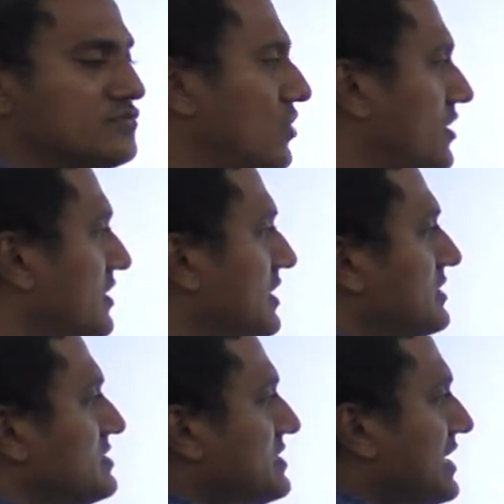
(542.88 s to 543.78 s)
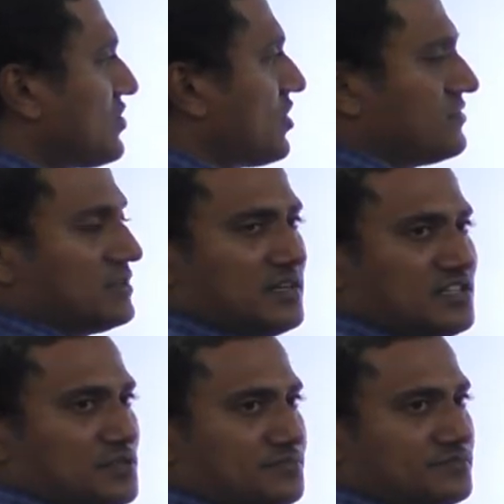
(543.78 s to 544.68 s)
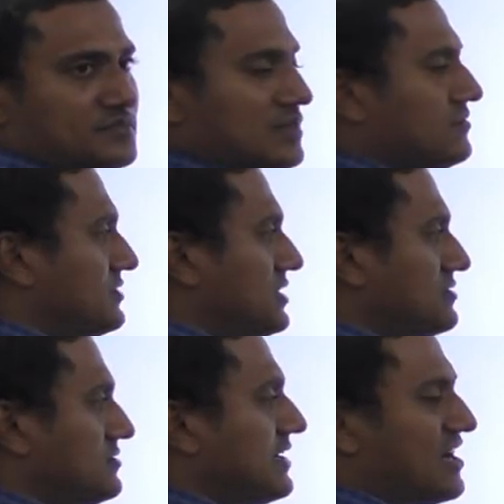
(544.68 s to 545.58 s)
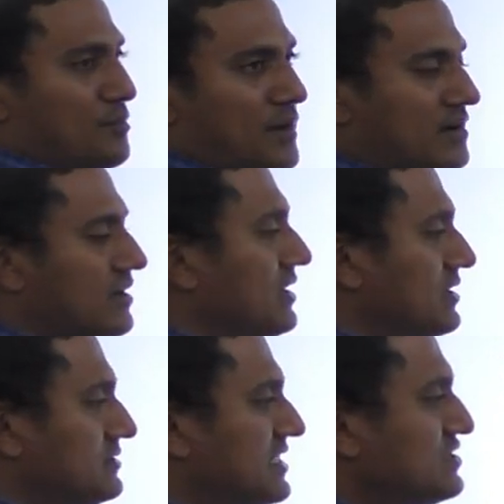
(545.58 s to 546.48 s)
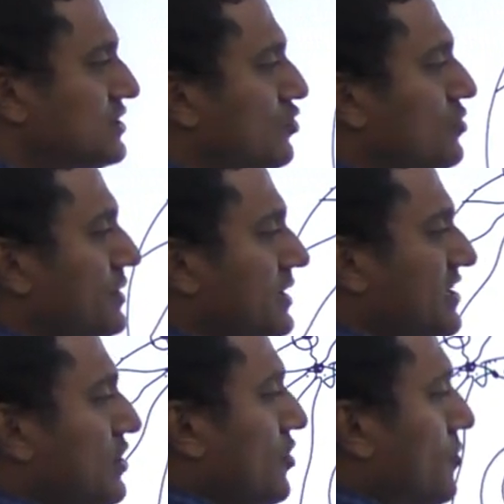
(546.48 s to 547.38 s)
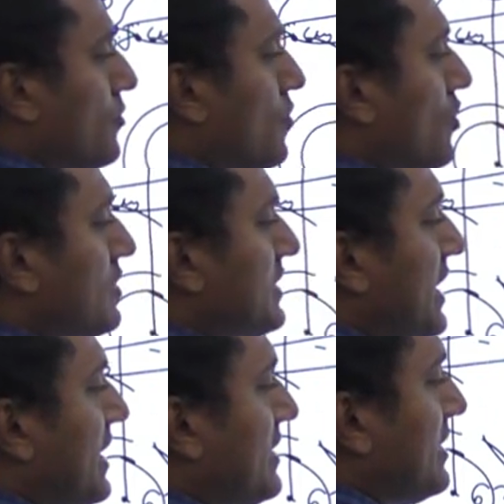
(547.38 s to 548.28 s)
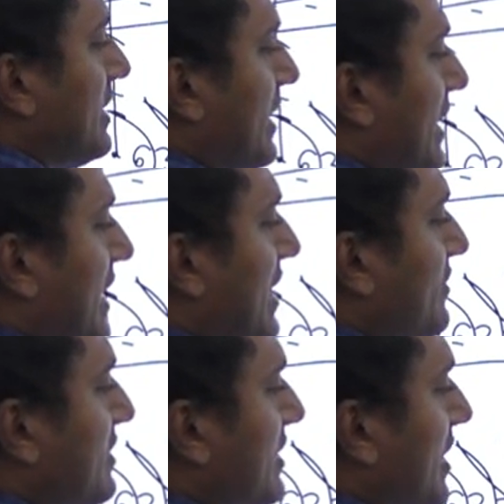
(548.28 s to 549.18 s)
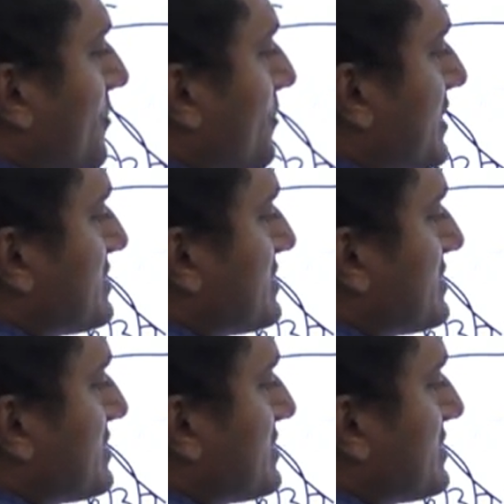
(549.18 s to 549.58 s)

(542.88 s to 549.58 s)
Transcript: for center of the earth, the central part. Density would be more than 11 gram per